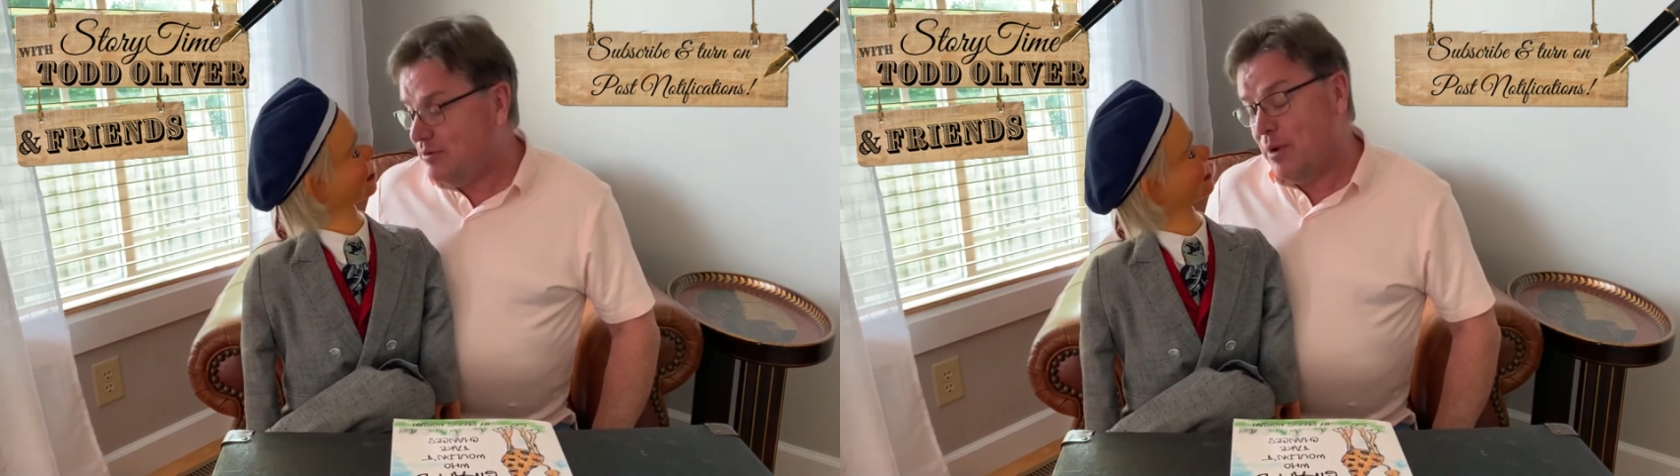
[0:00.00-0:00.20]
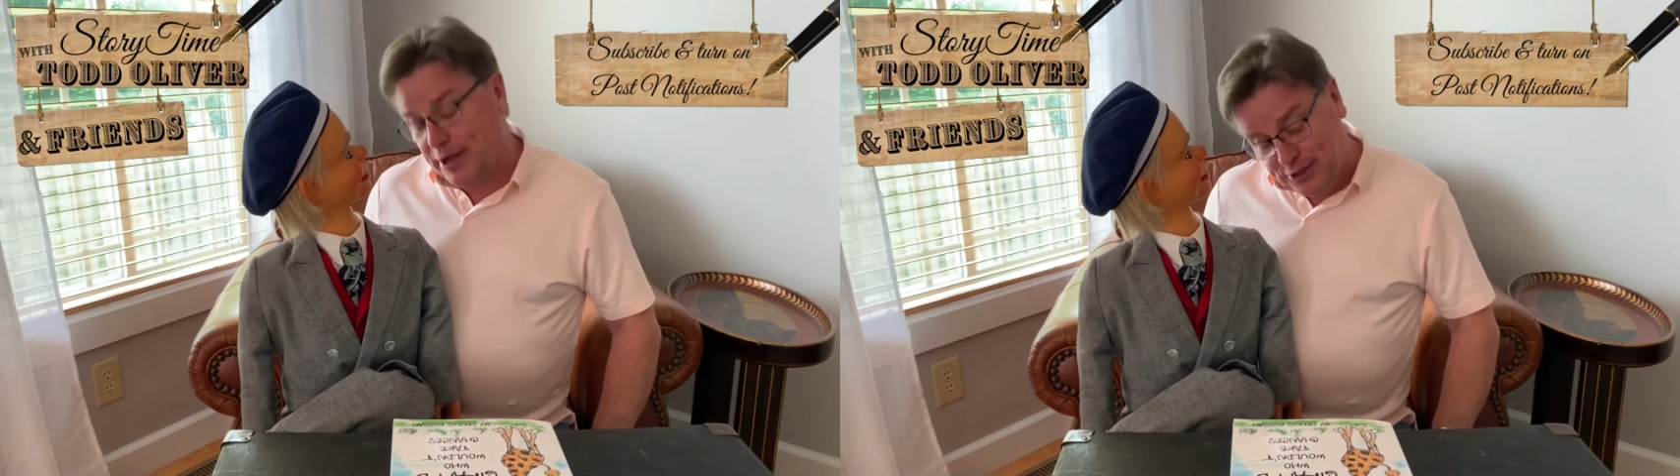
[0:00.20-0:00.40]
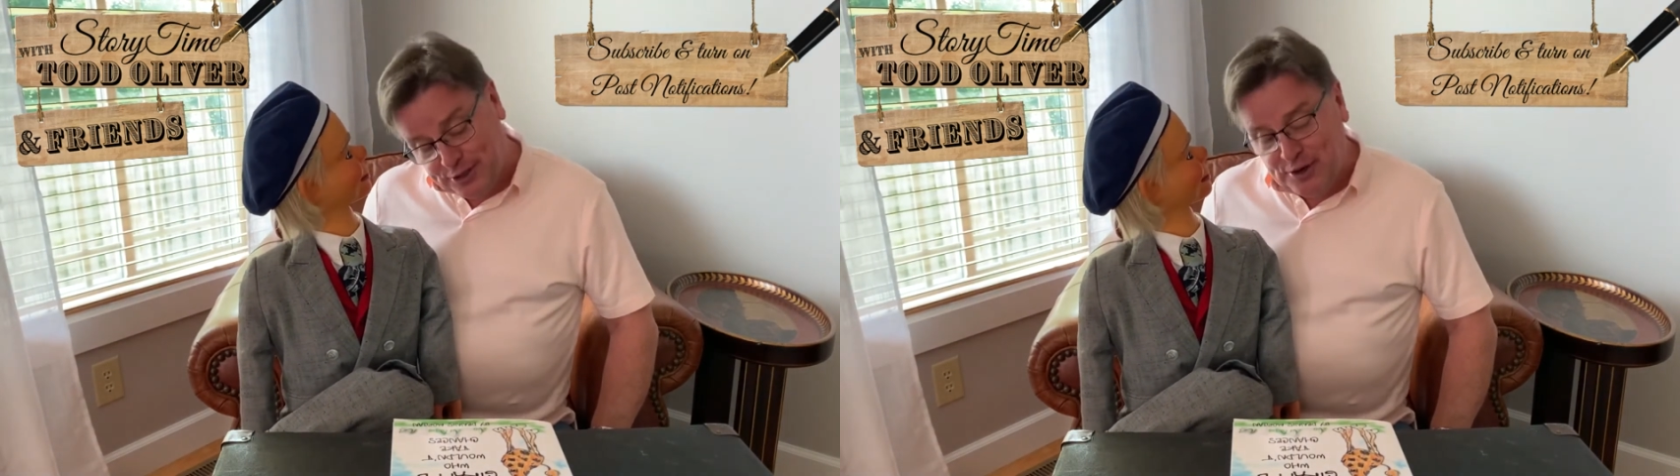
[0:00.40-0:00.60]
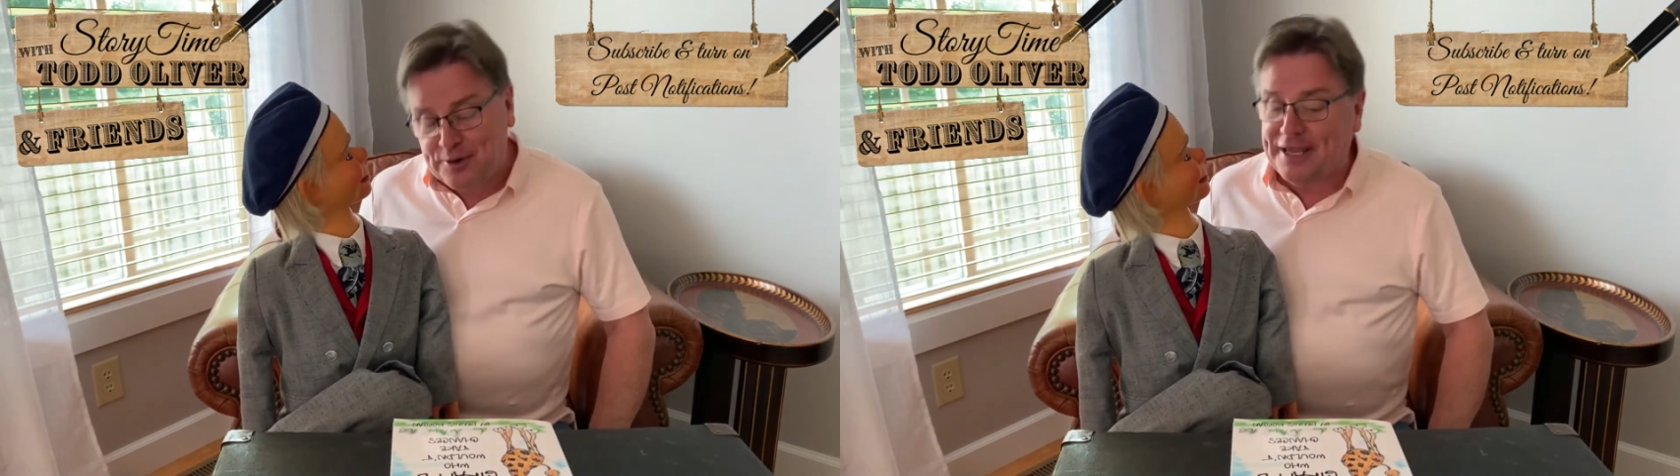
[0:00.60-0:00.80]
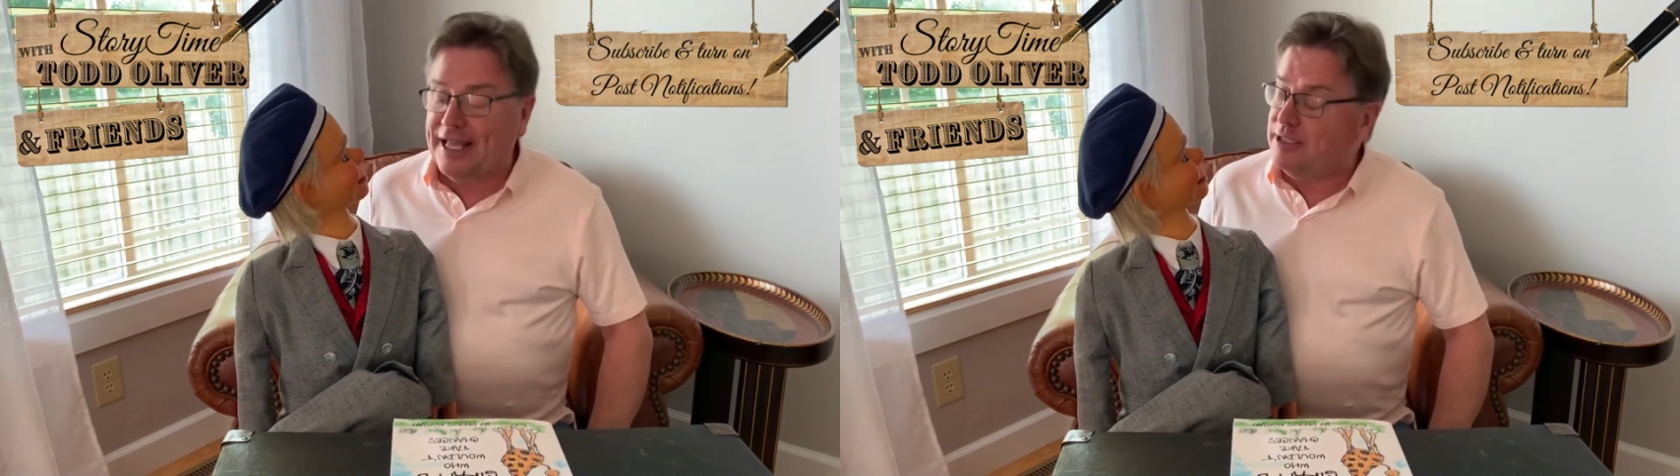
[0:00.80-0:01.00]
Well, you're
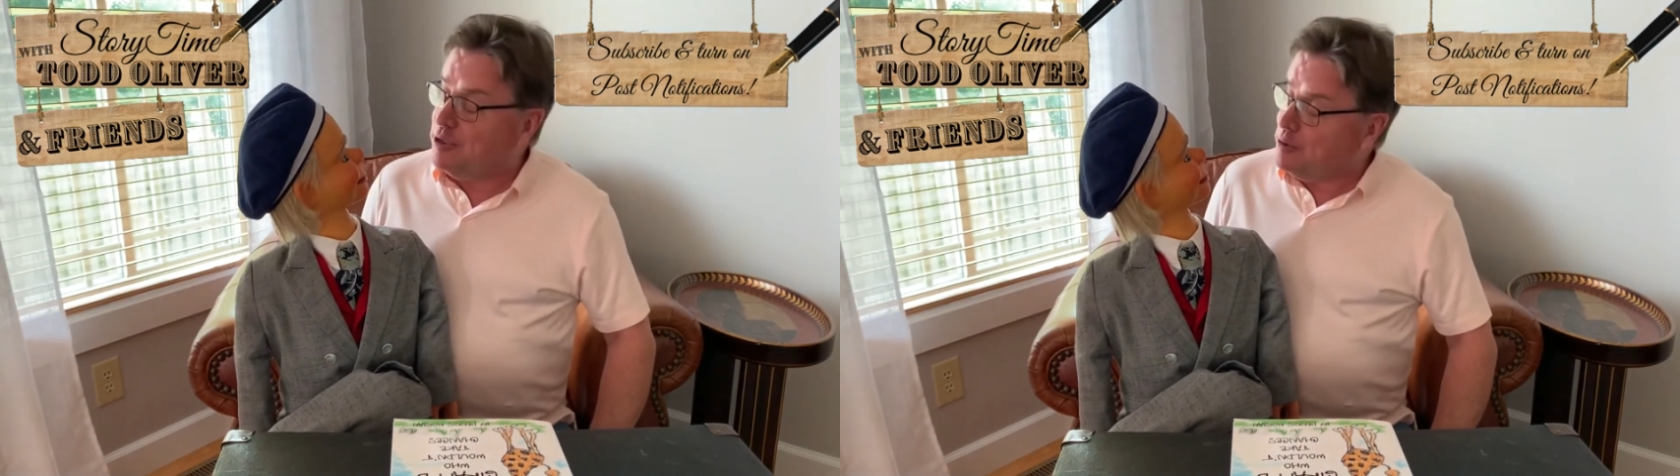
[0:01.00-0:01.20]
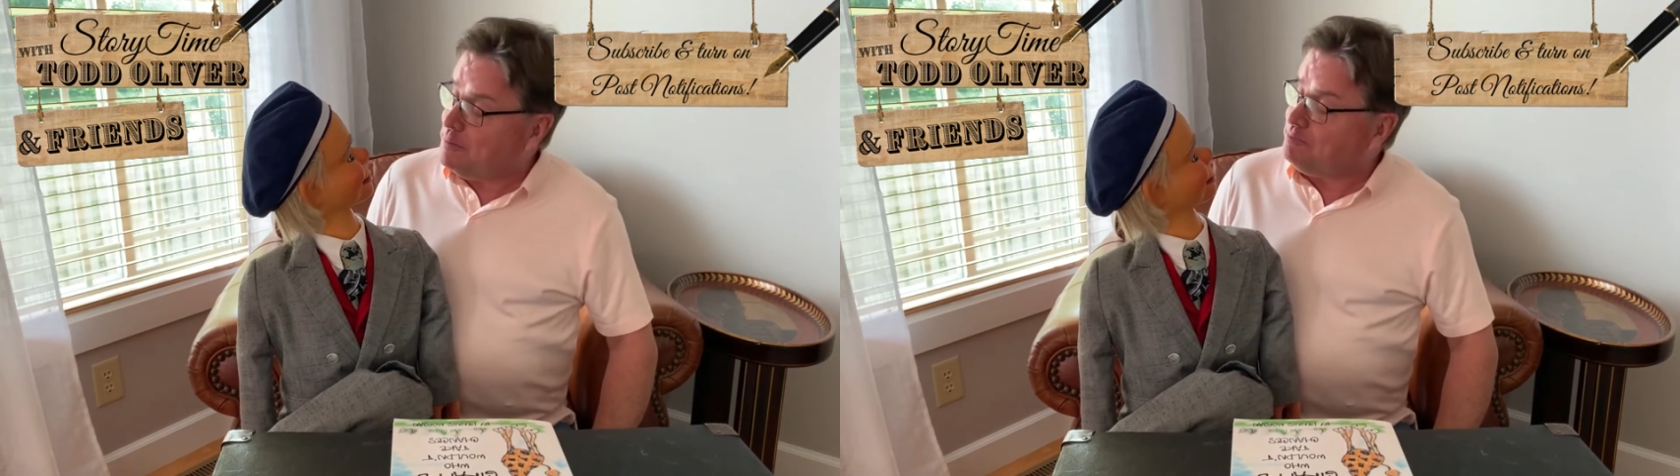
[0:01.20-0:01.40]
okay too.